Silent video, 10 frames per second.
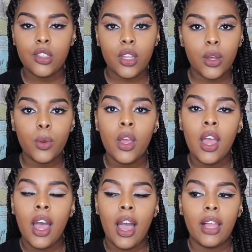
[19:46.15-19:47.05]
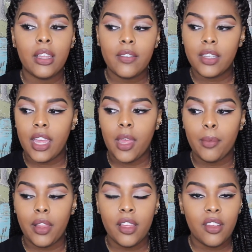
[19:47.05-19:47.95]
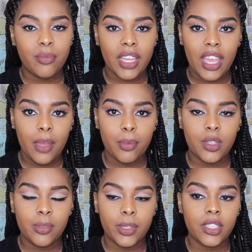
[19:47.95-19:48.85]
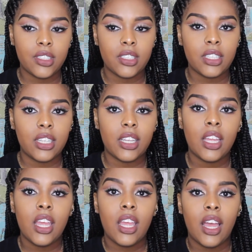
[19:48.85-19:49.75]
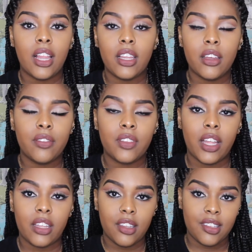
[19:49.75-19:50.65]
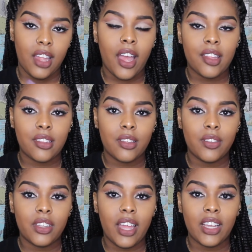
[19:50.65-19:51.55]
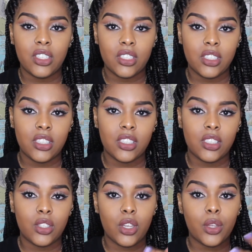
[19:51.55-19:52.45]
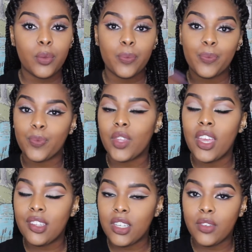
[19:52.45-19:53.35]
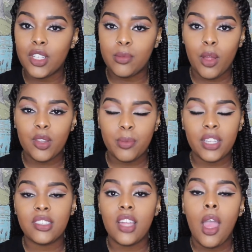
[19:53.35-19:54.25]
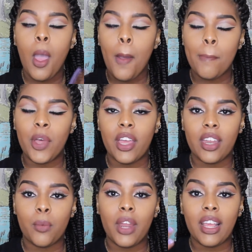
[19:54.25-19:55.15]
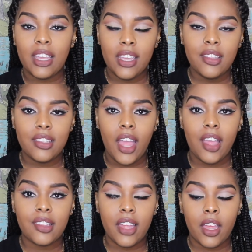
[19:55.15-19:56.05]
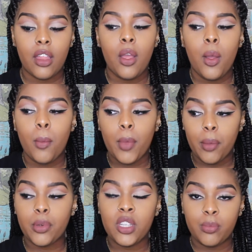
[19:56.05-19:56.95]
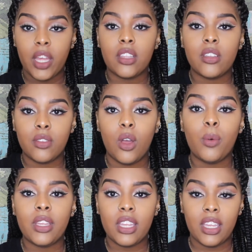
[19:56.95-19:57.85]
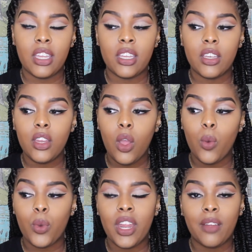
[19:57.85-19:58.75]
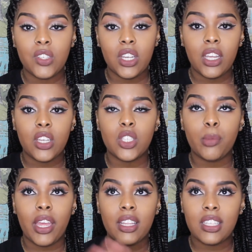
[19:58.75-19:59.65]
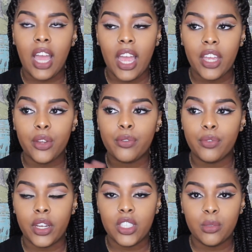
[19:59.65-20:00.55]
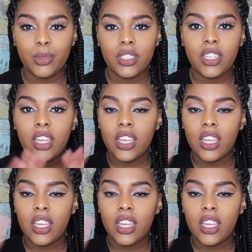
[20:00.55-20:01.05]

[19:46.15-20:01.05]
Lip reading: So I love the camp. I love my campus personally. I love like the size of it. I just, you know, it's in a really small space. But what I can say is that my perspective going in would have changed my entire freshman